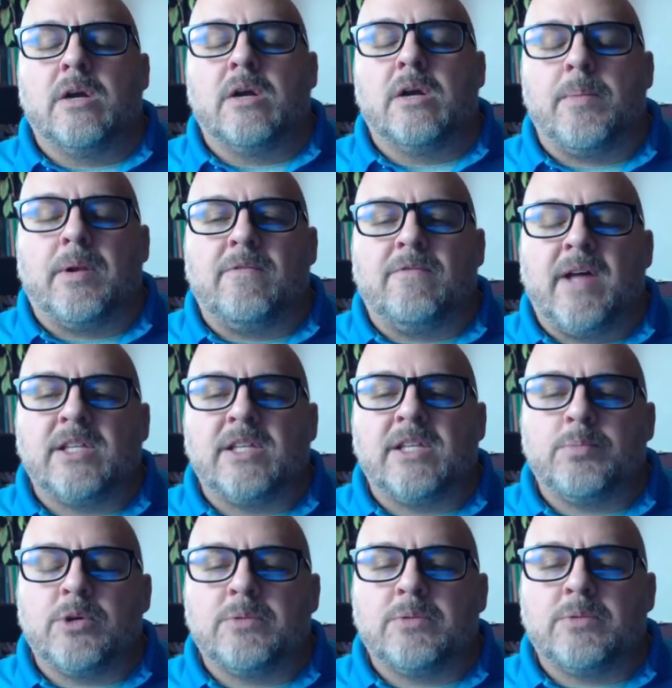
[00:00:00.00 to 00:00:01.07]
From an
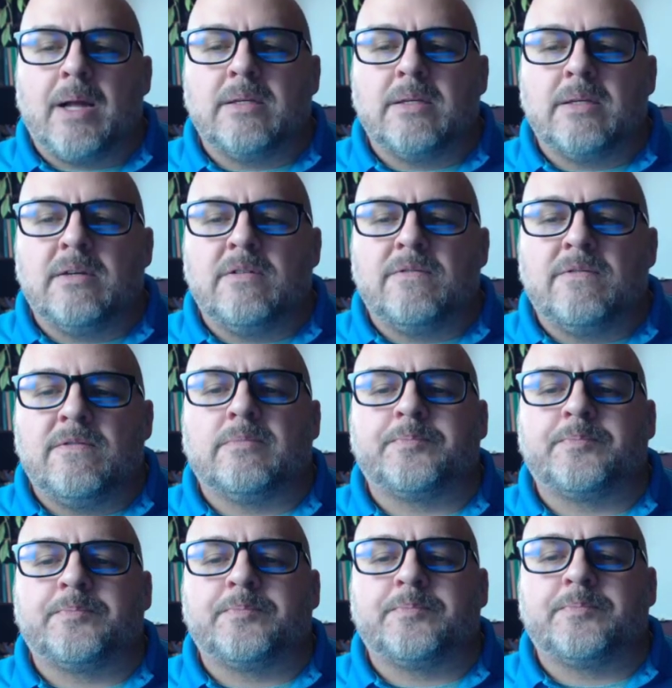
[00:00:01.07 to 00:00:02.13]
events perspective,
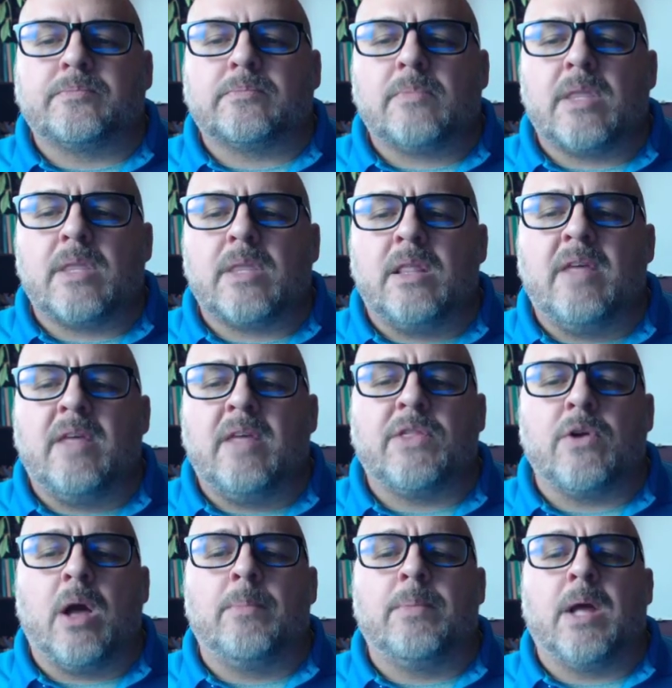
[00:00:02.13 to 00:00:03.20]
they've
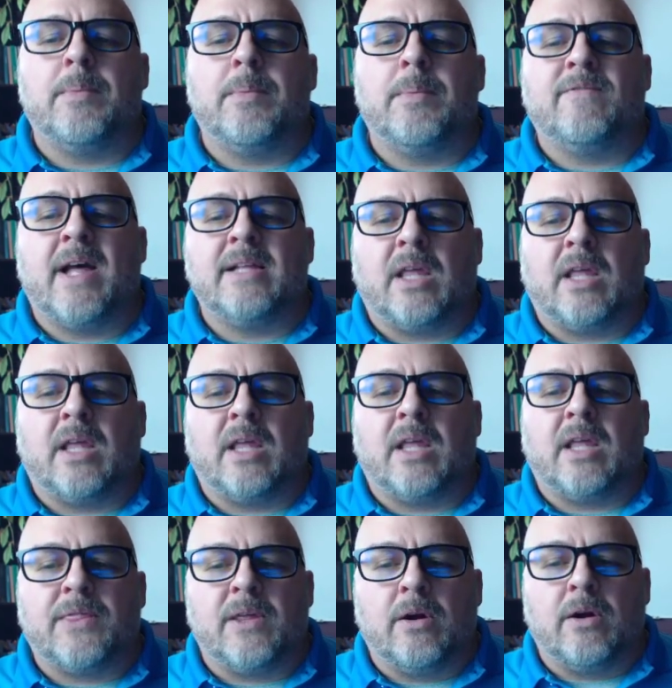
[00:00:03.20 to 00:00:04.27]
got their upcoming events. They
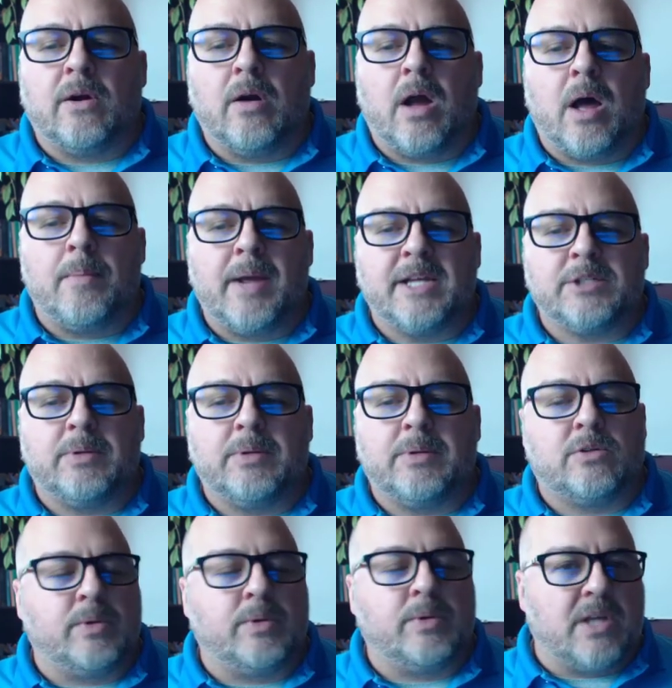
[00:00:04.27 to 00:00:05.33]
got their
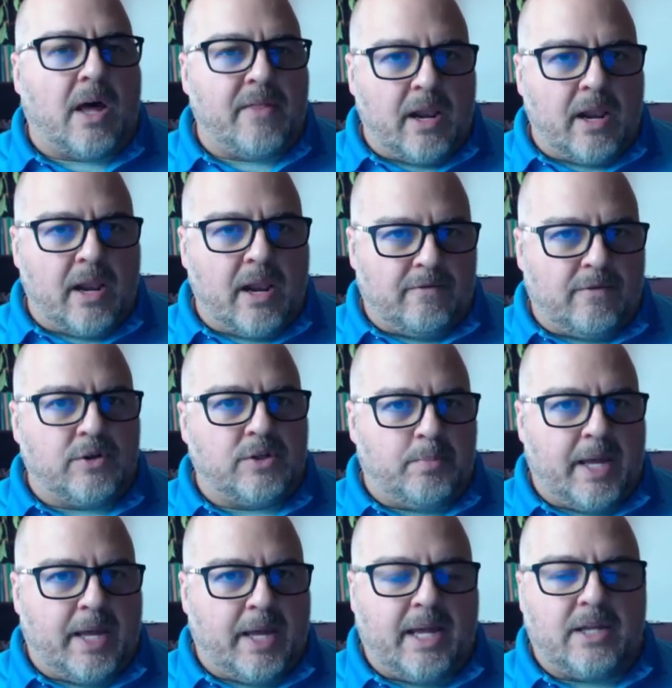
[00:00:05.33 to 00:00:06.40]
ASP. So we saw that on the
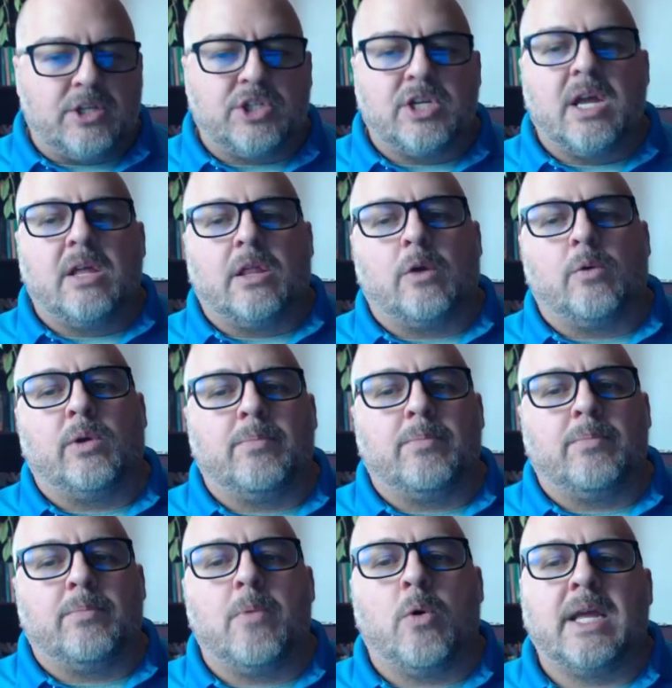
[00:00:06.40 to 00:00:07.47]
first page. They're
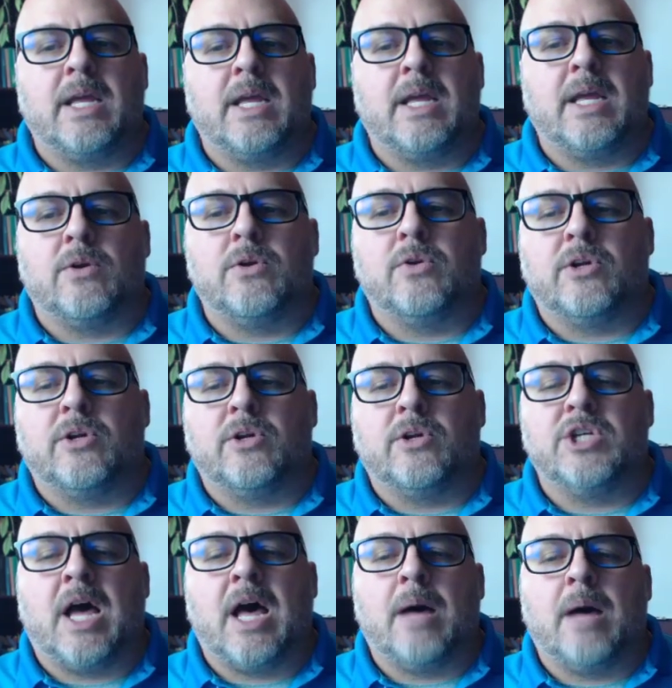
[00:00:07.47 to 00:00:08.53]
really promoting it. They're doing a
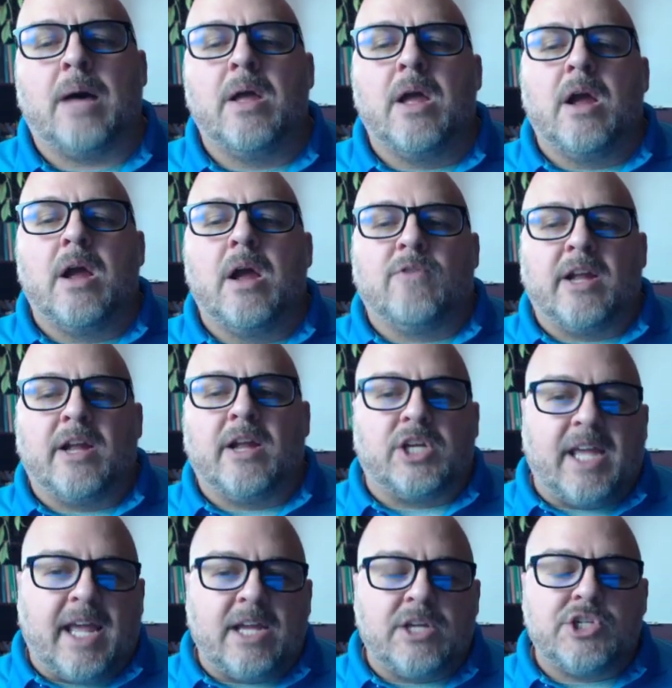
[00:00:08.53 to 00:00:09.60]
good job. For
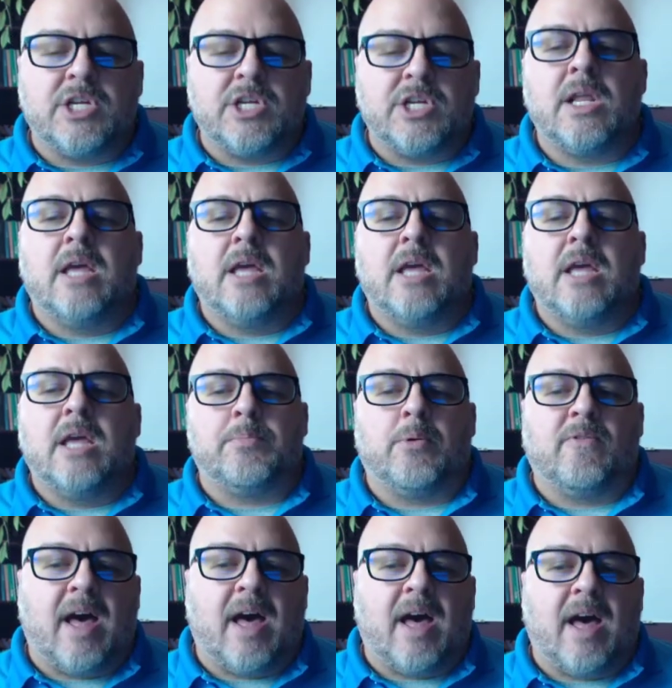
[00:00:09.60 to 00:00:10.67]
education, they
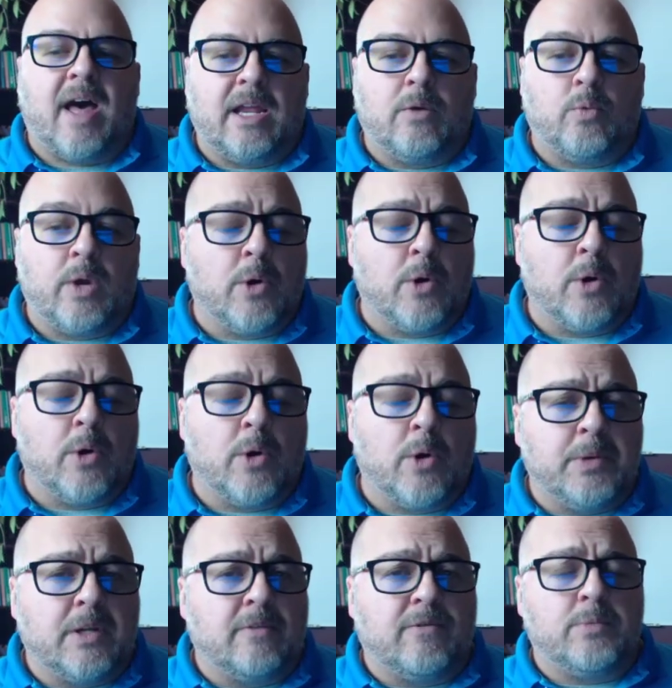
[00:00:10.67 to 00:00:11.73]
provide
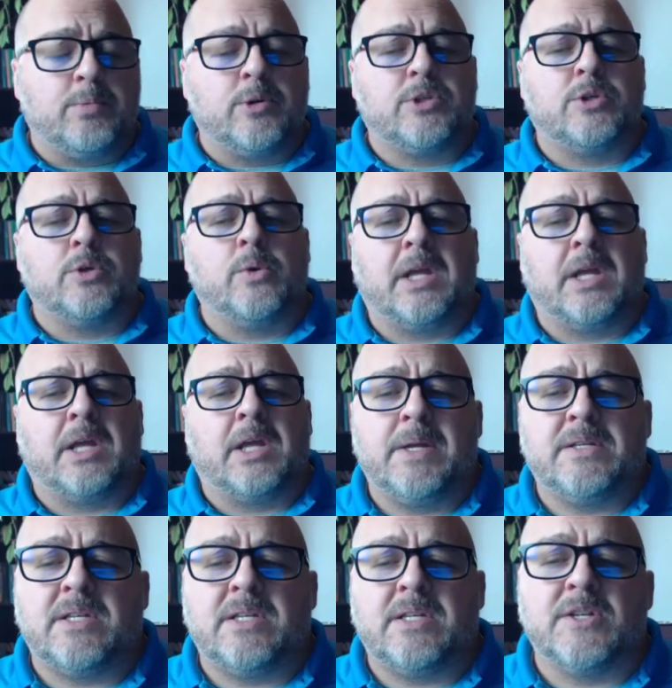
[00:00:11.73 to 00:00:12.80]
reimbursement for pursuing a
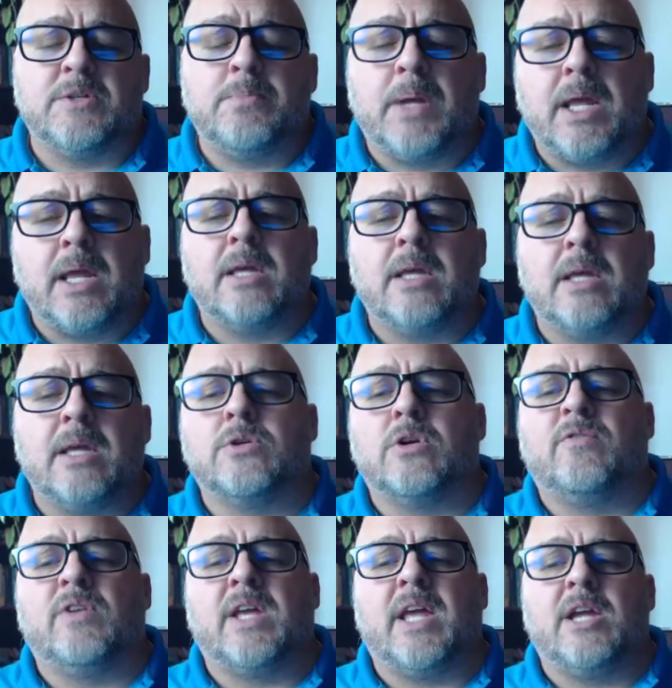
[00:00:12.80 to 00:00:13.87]
BCSP
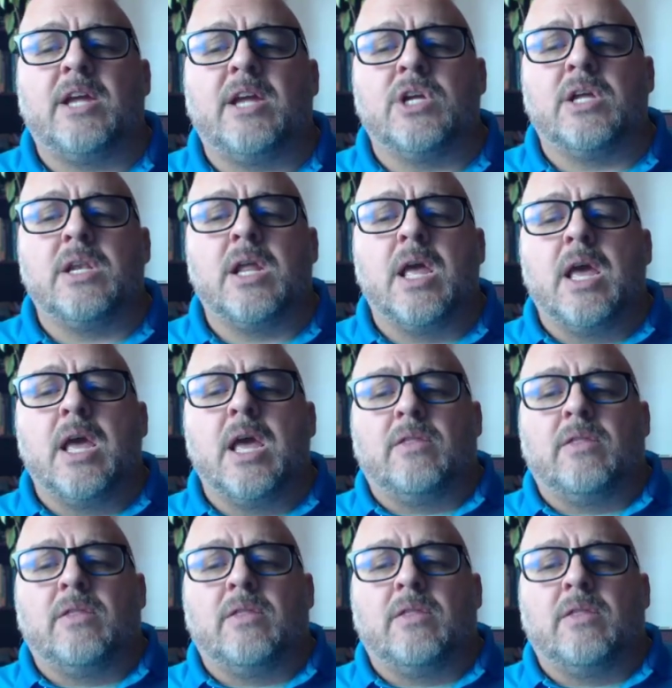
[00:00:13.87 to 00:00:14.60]
certification.